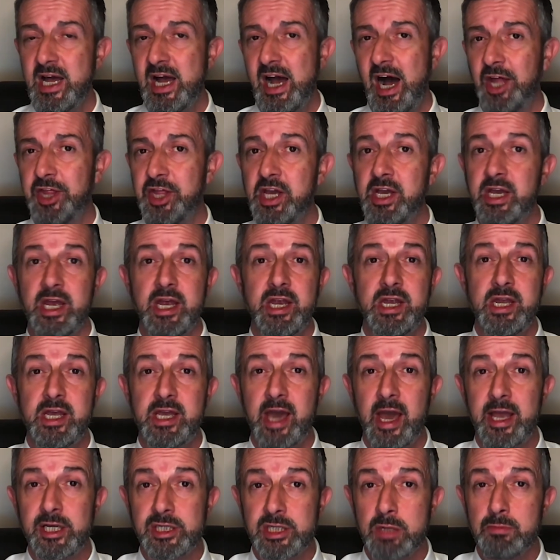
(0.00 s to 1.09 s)
I think it
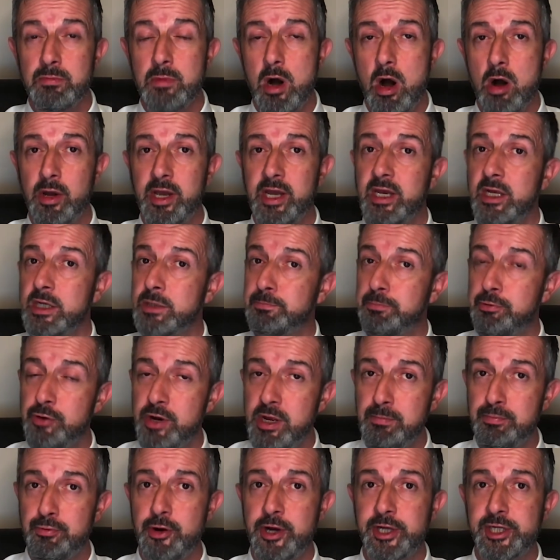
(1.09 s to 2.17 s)
indicates the market is pretty
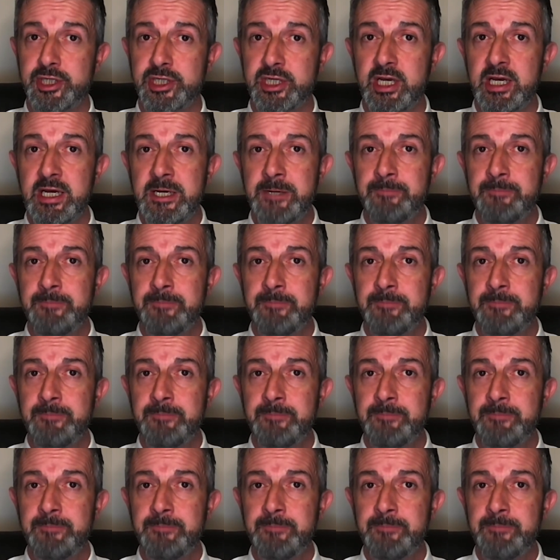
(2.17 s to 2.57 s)
brisk.